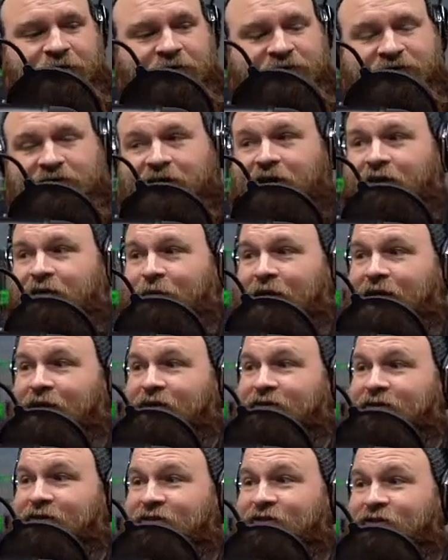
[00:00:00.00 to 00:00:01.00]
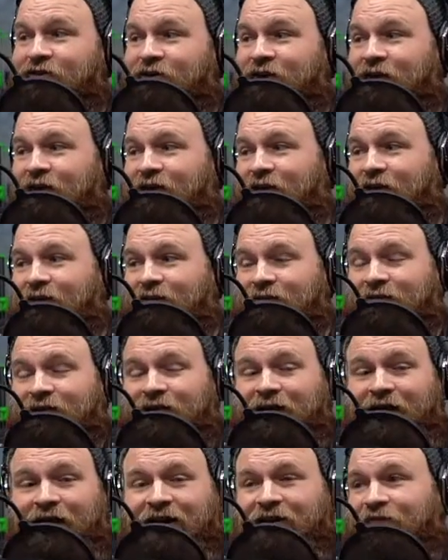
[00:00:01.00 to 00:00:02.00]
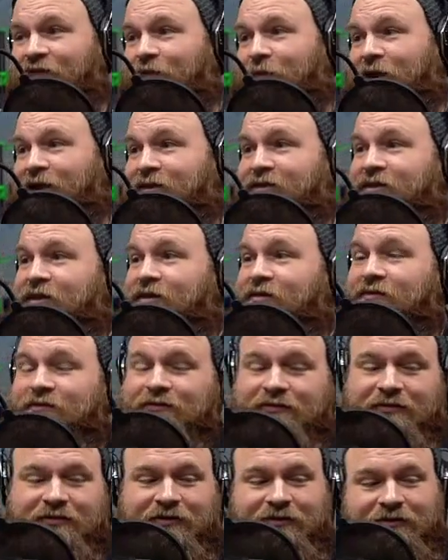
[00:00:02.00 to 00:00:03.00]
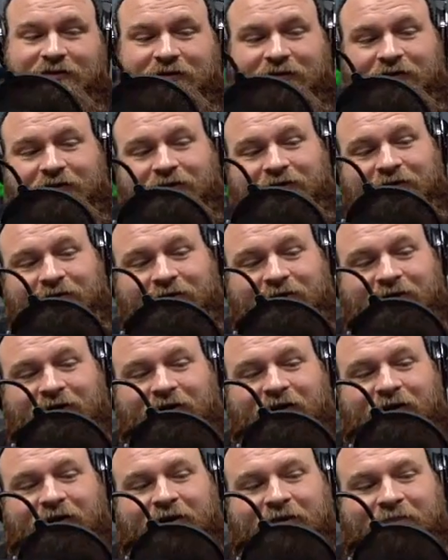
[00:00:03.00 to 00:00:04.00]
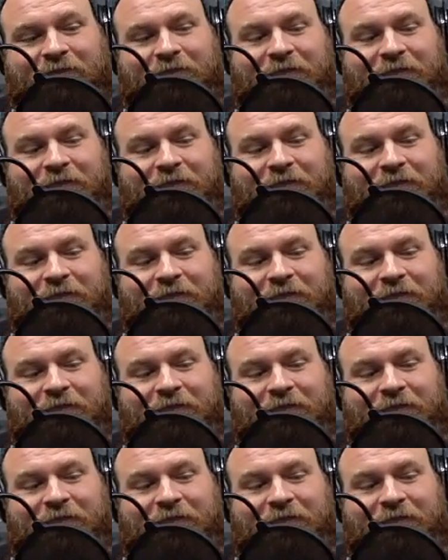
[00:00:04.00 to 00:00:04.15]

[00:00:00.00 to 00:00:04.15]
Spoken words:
layer, man, this thing's looking kind of amazing. I